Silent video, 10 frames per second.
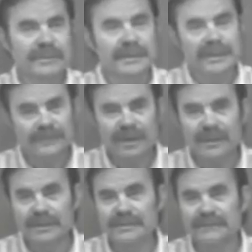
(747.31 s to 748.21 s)
And if
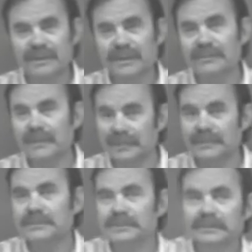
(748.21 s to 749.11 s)
colonies developed, that
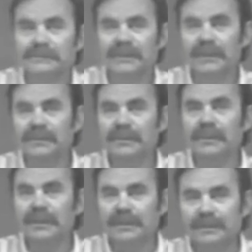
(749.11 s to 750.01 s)
means there was some viable
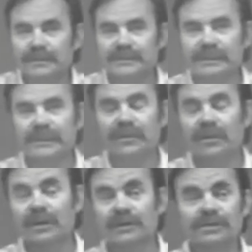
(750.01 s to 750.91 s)
yeast in there,
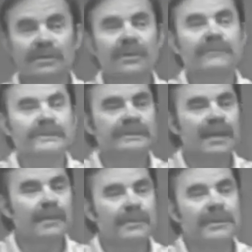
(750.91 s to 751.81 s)
or else you were awfully
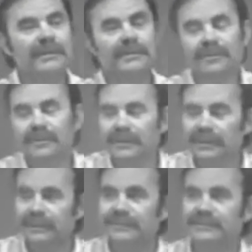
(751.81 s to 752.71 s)
sloppy in your
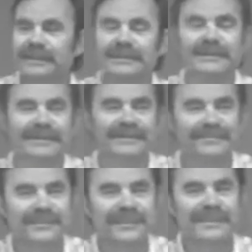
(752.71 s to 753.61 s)
uh, technique,
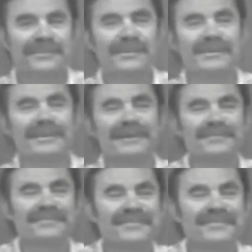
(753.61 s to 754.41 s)
one or the other.